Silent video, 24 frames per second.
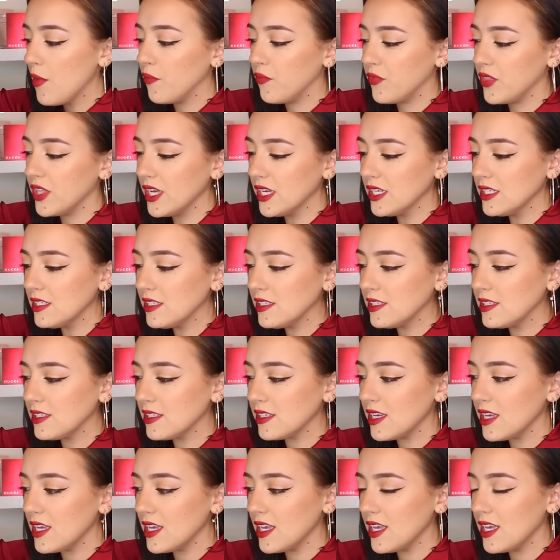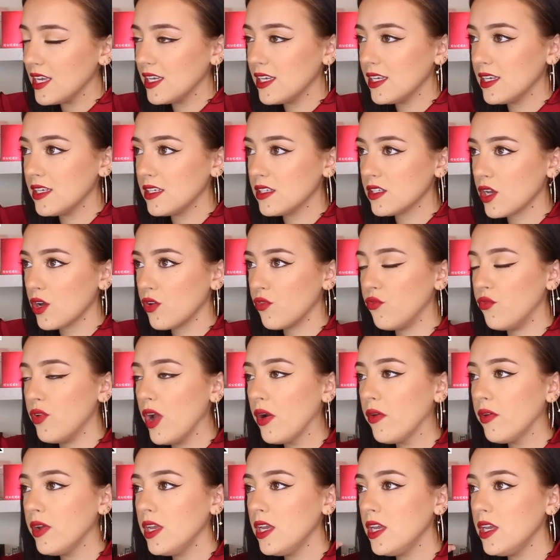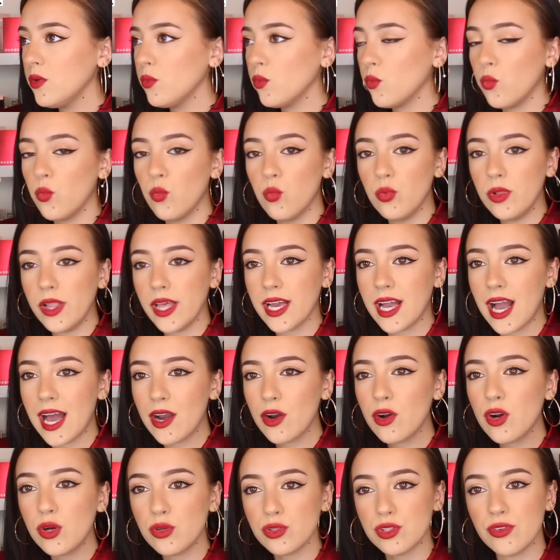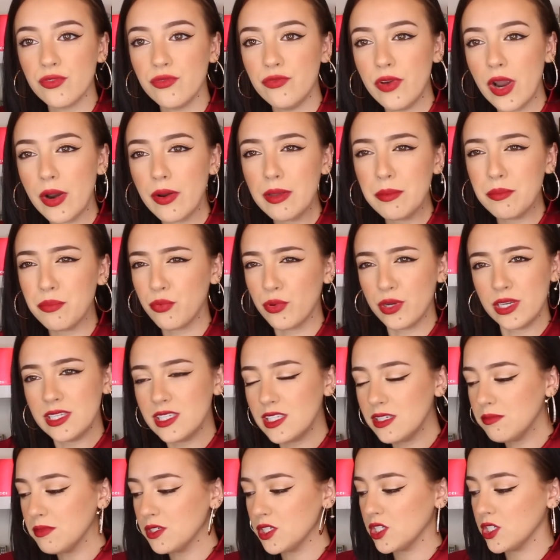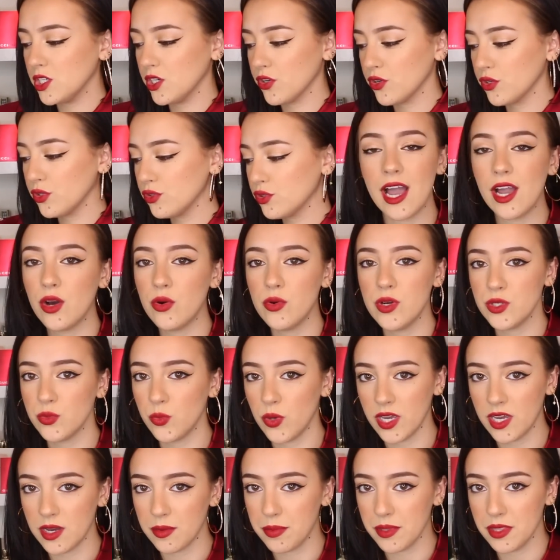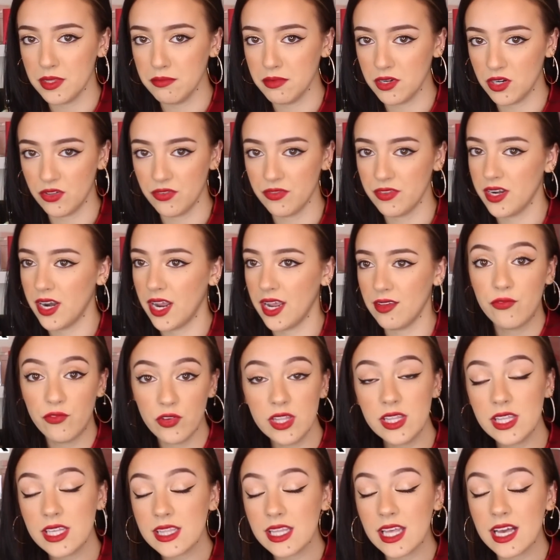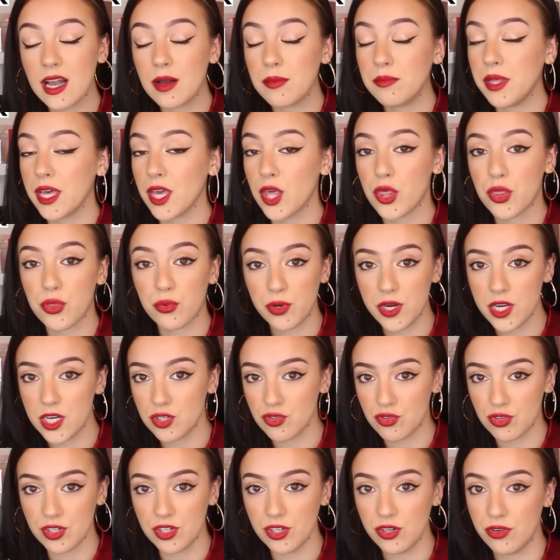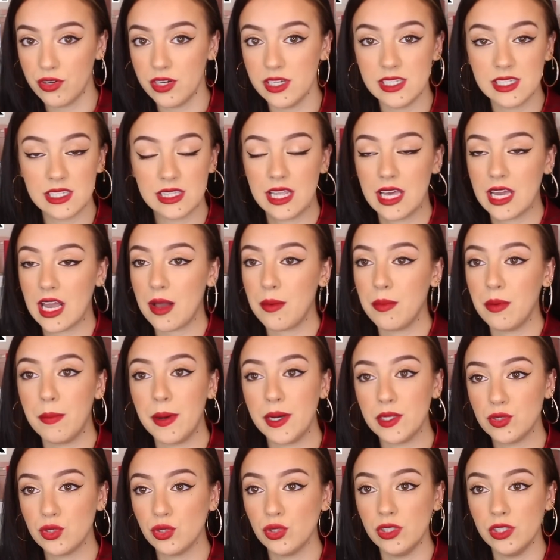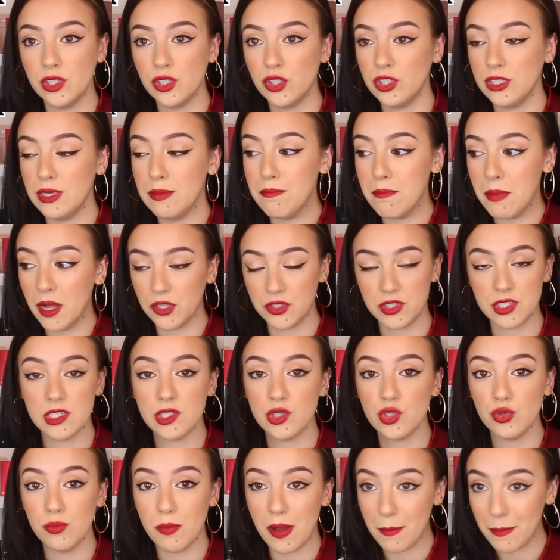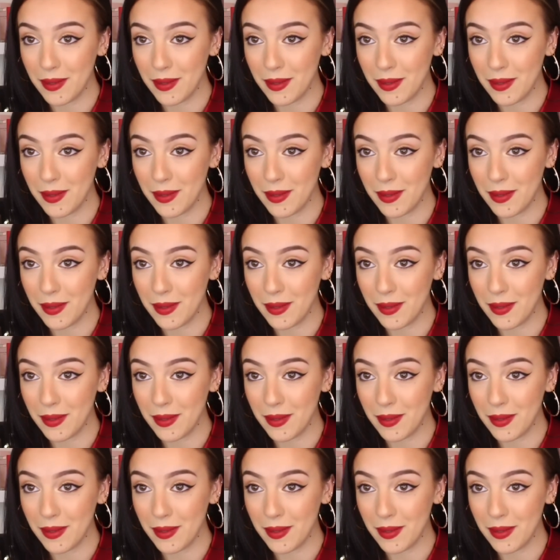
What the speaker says: This is a very, like, I don't know, it's a very breezy material. I always wake up in the middle of the night feeling like I'm like 300 degrees and like I'm about to literally melt into my